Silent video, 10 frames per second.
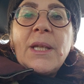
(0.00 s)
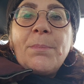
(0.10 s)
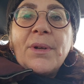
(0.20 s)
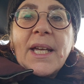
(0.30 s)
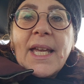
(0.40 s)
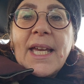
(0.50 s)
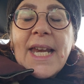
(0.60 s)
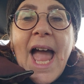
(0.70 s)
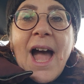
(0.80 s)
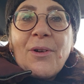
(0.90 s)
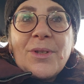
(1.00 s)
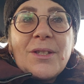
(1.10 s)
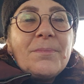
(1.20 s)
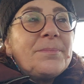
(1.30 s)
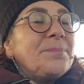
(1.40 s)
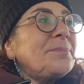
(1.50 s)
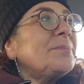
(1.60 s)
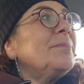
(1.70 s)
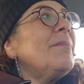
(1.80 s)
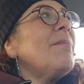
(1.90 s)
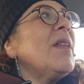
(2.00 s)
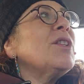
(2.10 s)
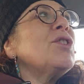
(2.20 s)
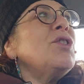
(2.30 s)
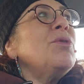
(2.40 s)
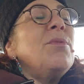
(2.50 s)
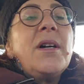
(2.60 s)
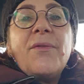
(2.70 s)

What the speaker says: bringing it out to